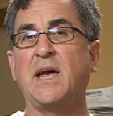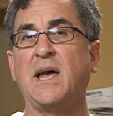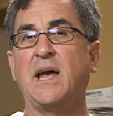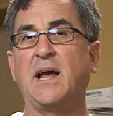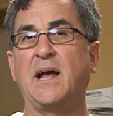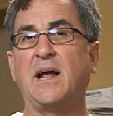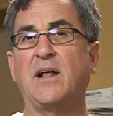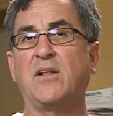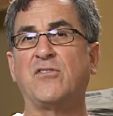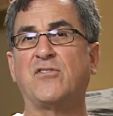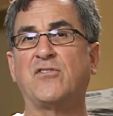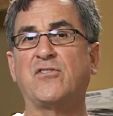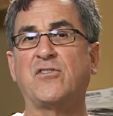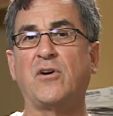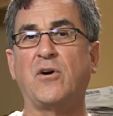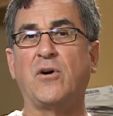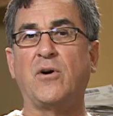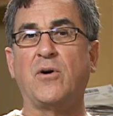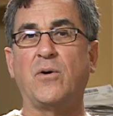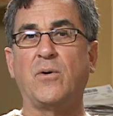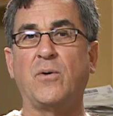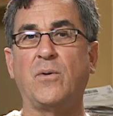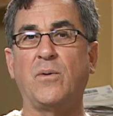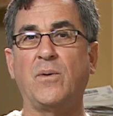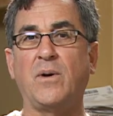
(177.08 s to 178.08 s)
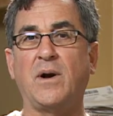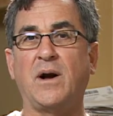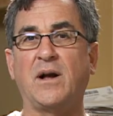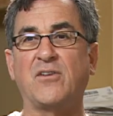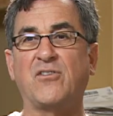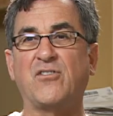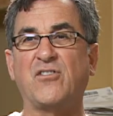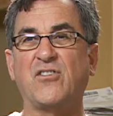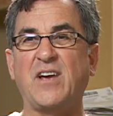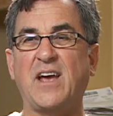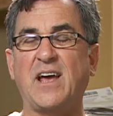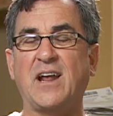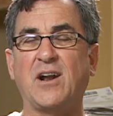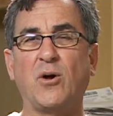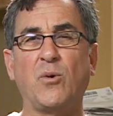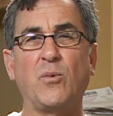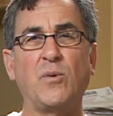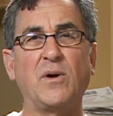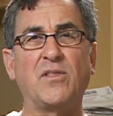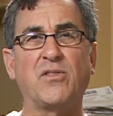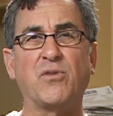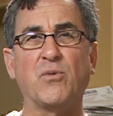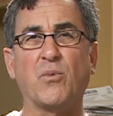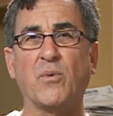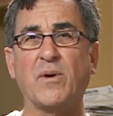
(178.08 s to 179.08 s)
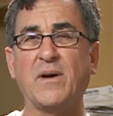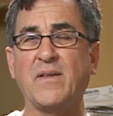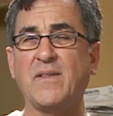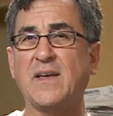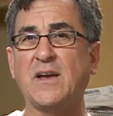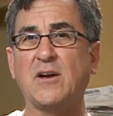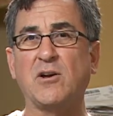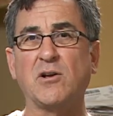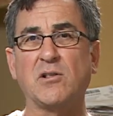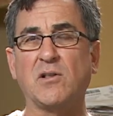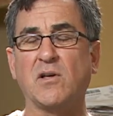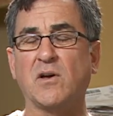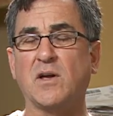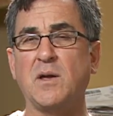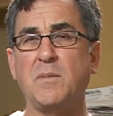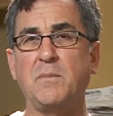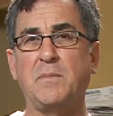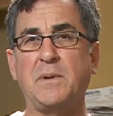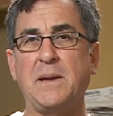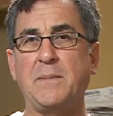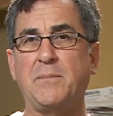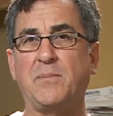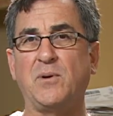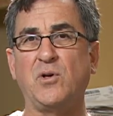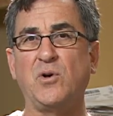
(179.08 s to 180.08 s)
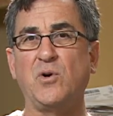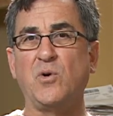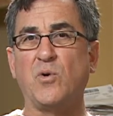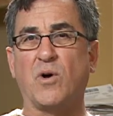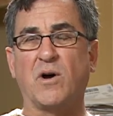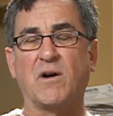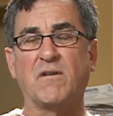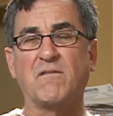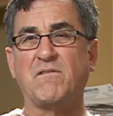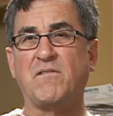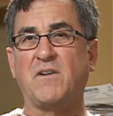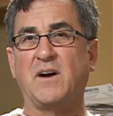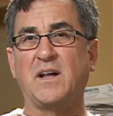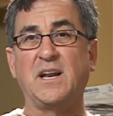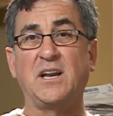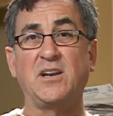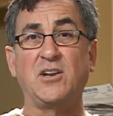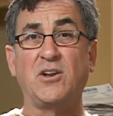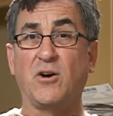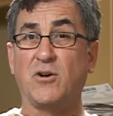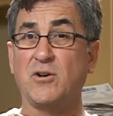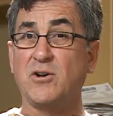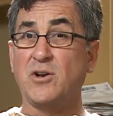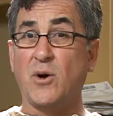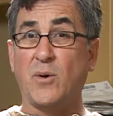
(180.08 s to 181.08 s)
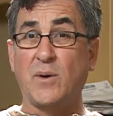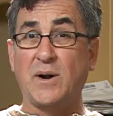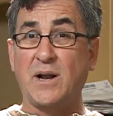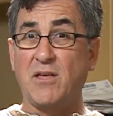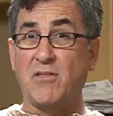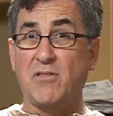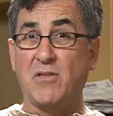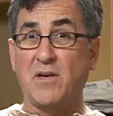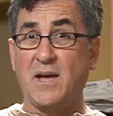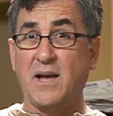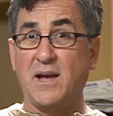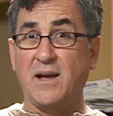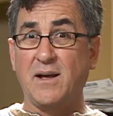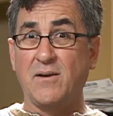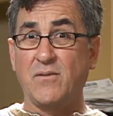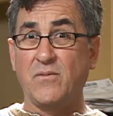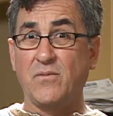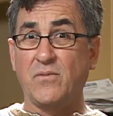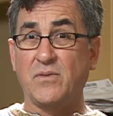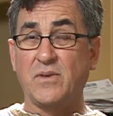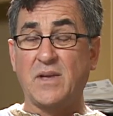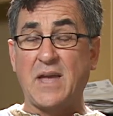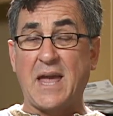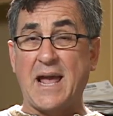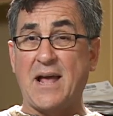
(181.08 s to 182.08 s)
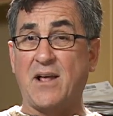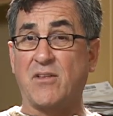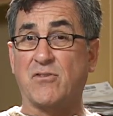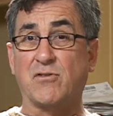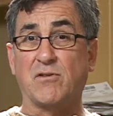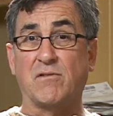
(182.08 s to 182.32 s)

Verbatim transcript: And so a channel with really good-looking people who aren't fun and don't know anything can't